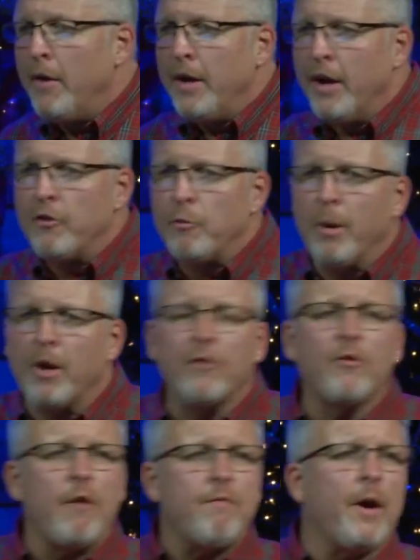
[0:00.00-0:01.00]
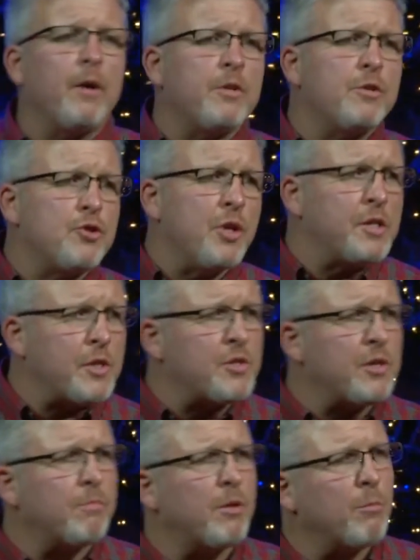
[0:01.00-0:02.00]
it's because they found in Jesus
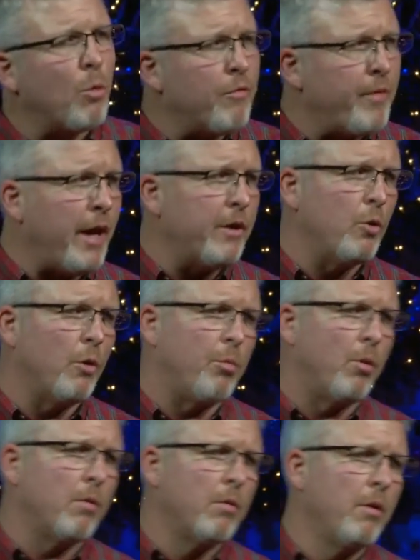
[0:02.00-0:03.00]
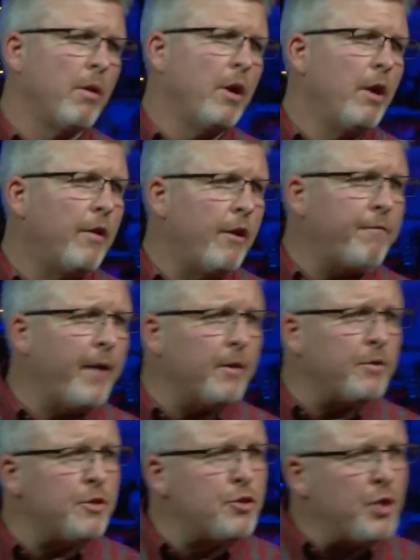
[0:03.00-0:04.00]
something more valuable. They
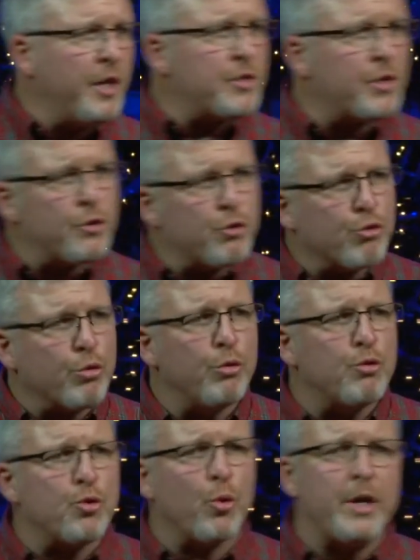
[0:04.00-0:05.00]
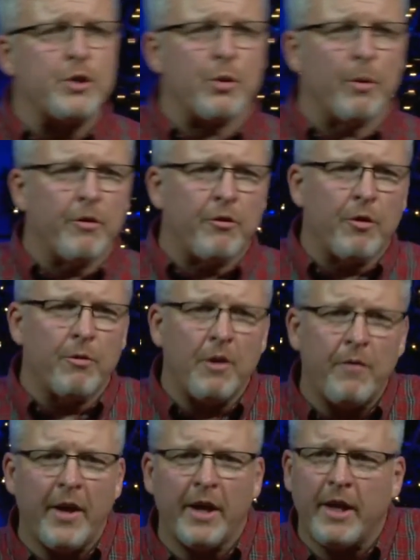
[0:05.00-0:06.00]
found in Jesus true treasure, and so
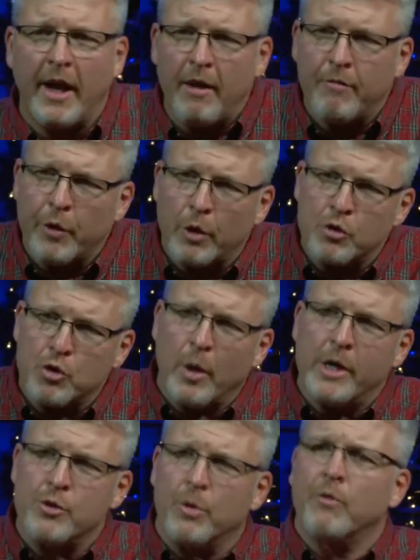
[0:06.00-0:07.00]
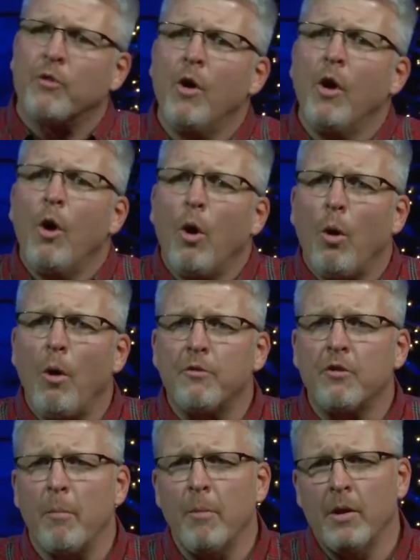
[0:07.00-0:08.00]
then they gave their treasures
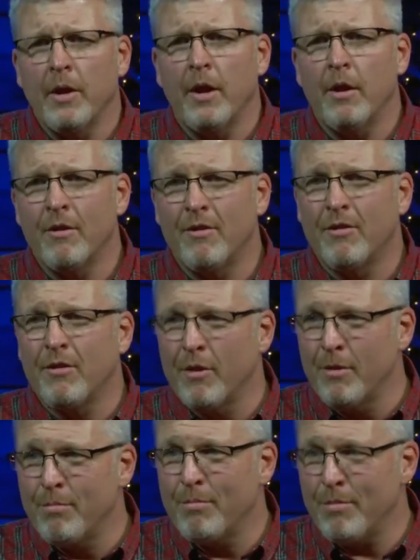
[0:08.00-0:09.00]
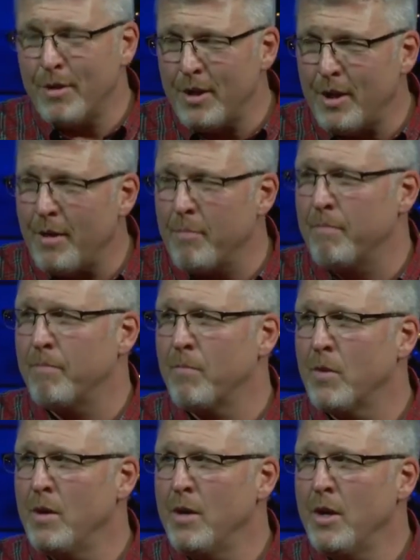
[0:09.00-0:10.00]
ultimately to Him.
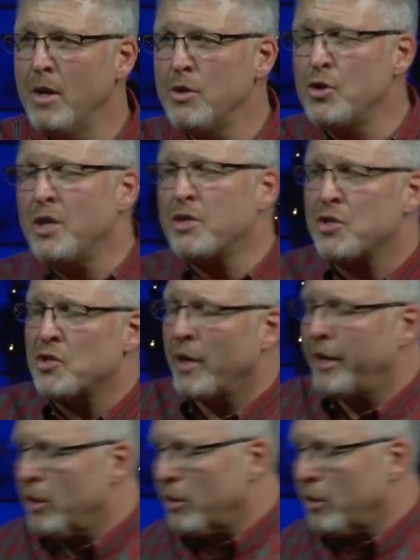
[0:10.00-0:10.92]
Jesus later